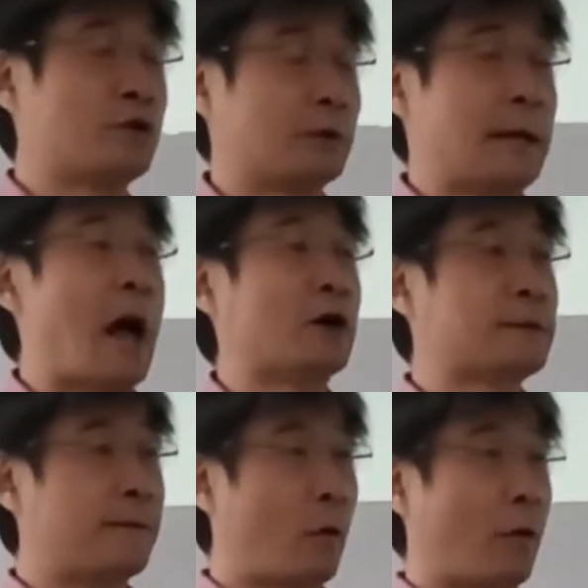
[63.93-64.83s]
which
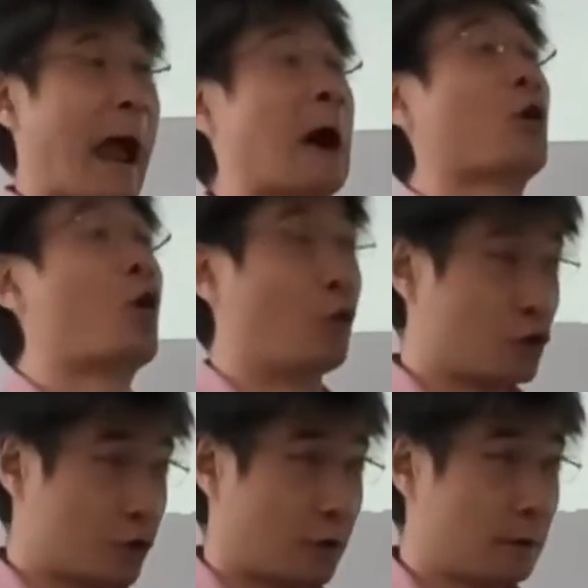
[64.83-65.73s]
allows for
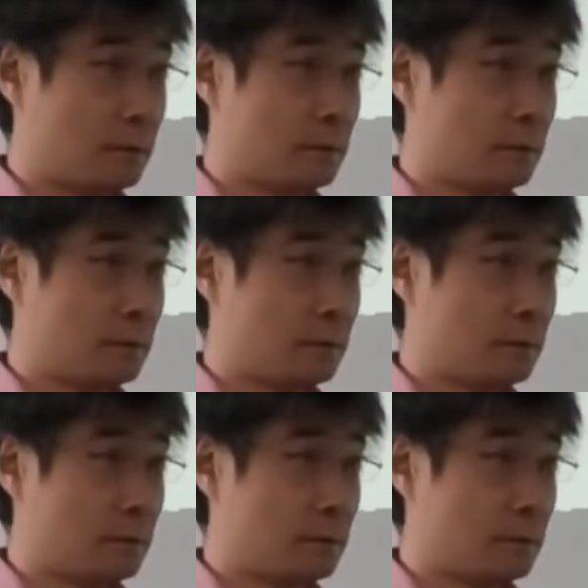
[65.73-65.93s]
agriculture.